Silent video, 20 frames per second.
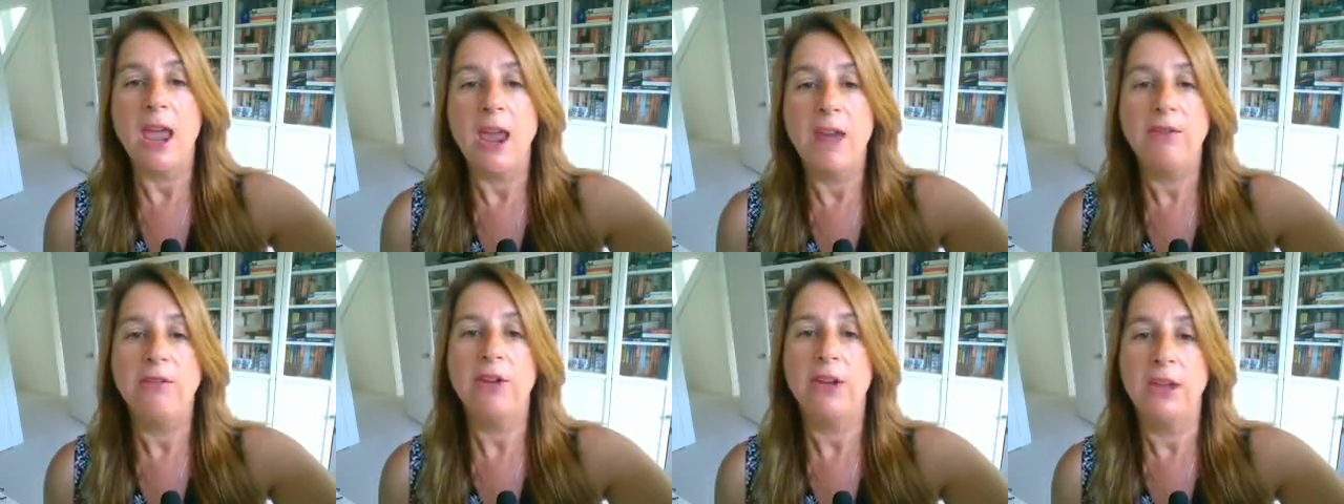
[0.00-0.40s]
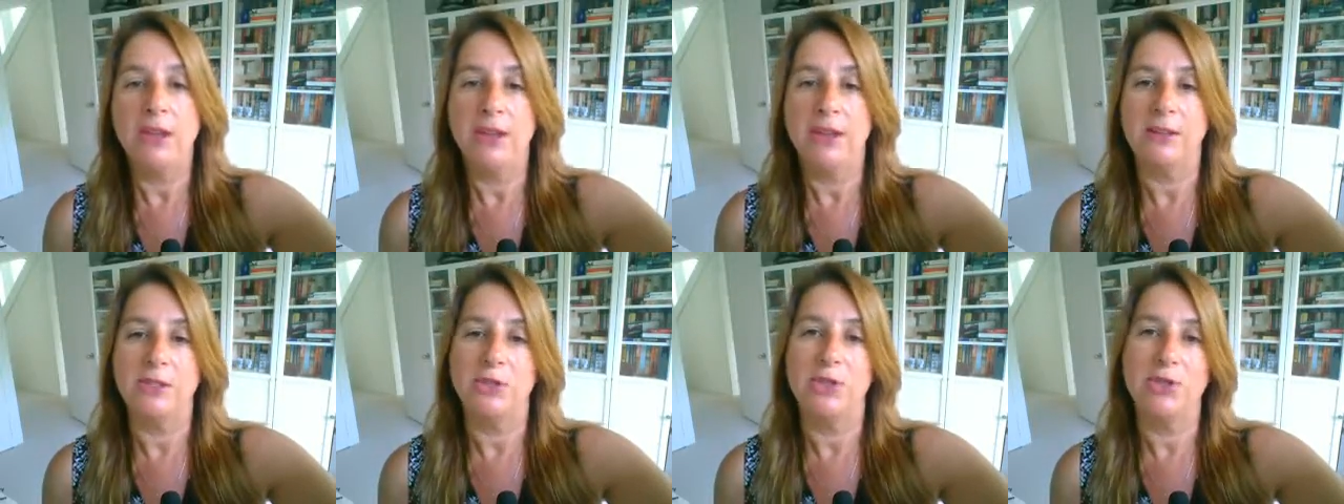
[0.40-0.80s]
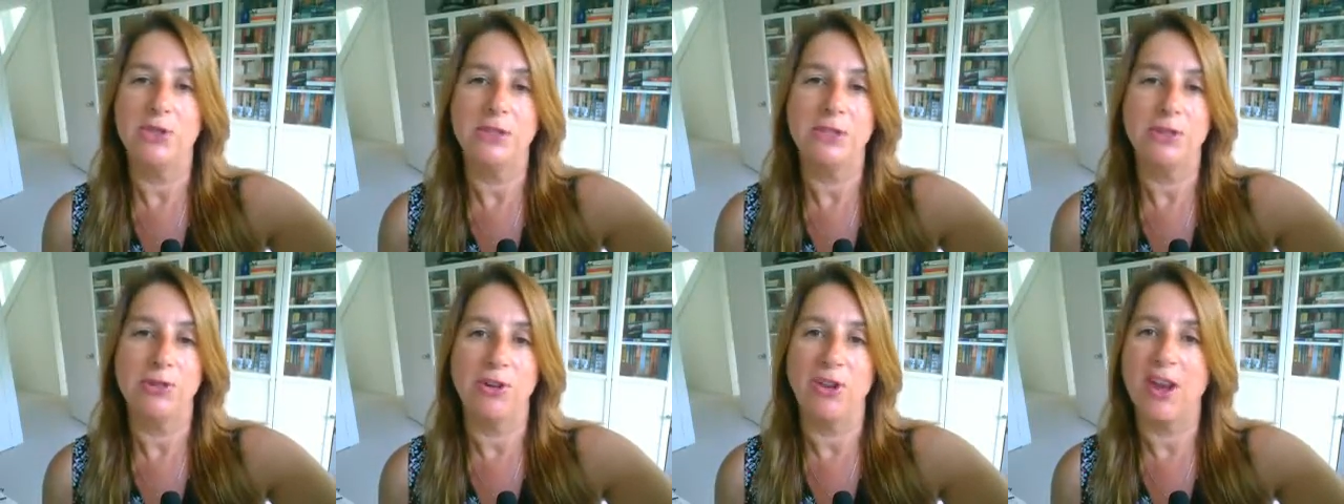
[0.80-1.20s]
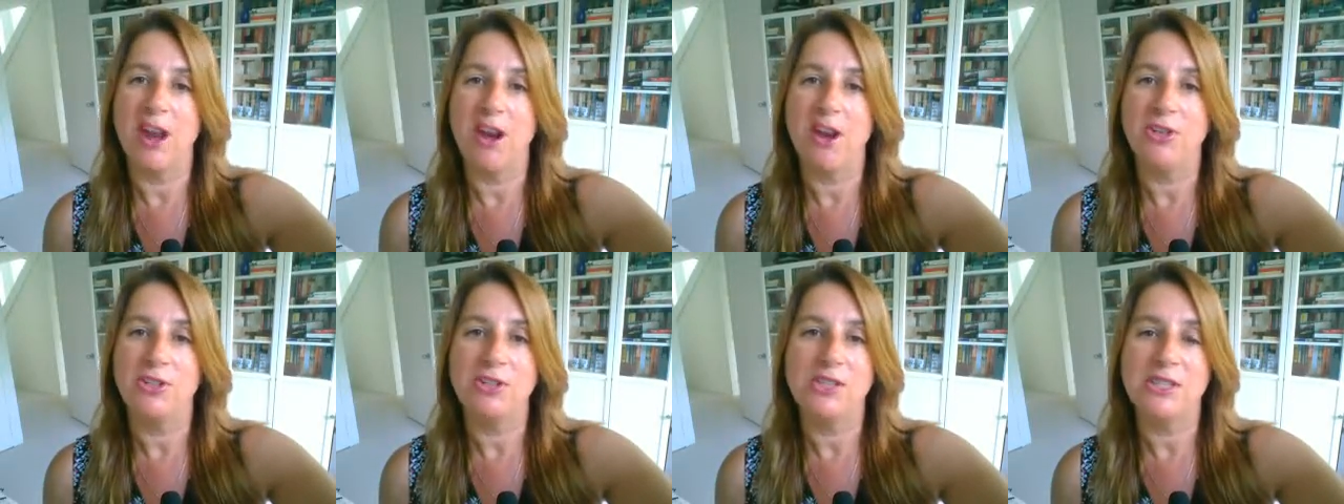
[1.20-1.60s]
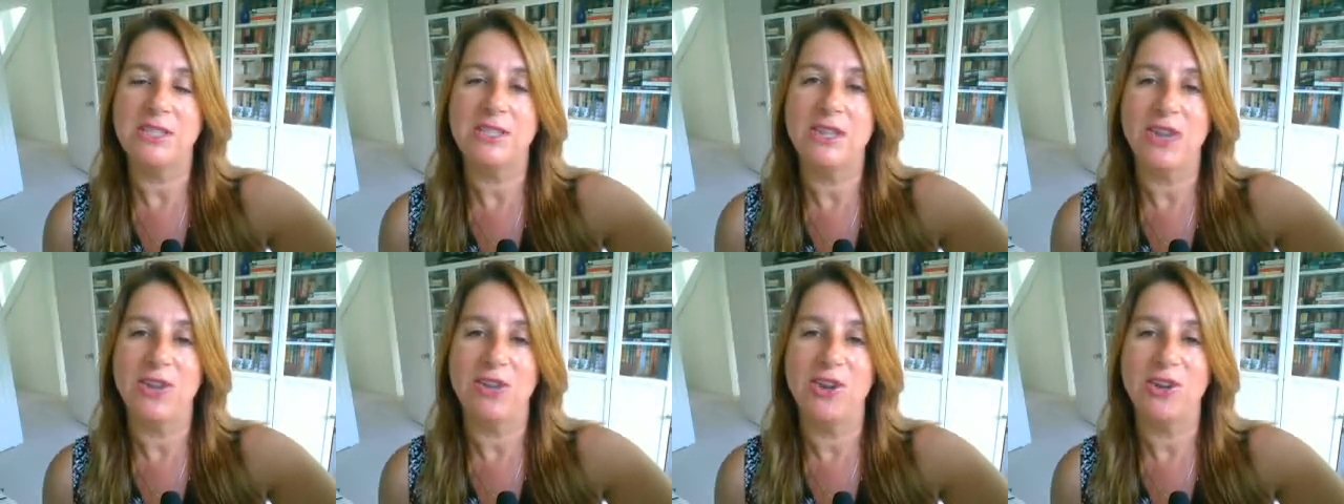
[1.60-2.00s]
Every year, students are encouraged to
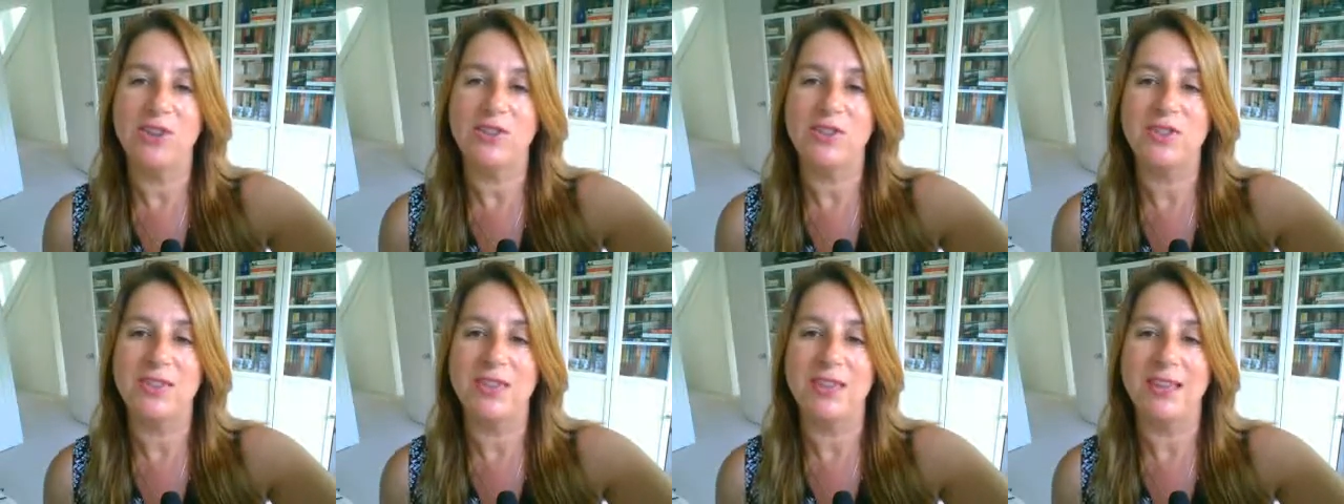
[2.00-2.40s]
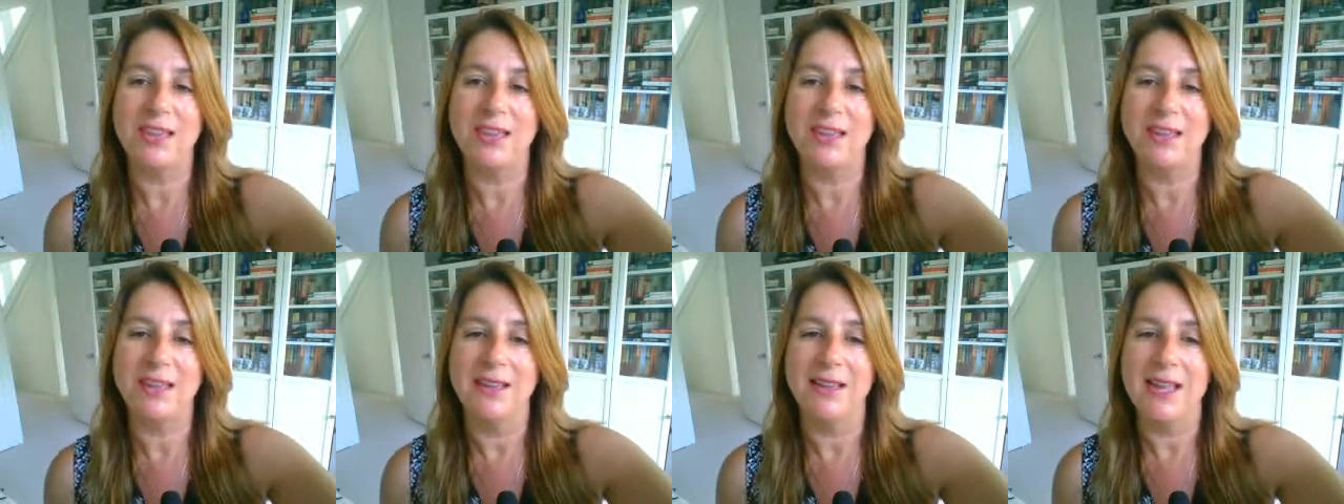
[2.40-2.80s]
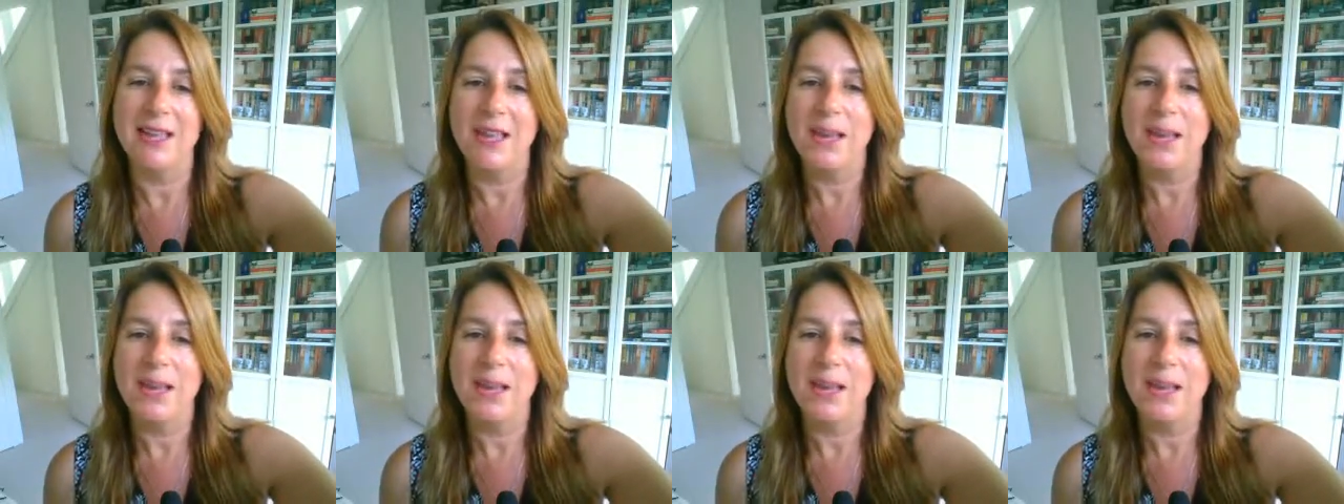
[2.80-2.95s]
set goals for the year,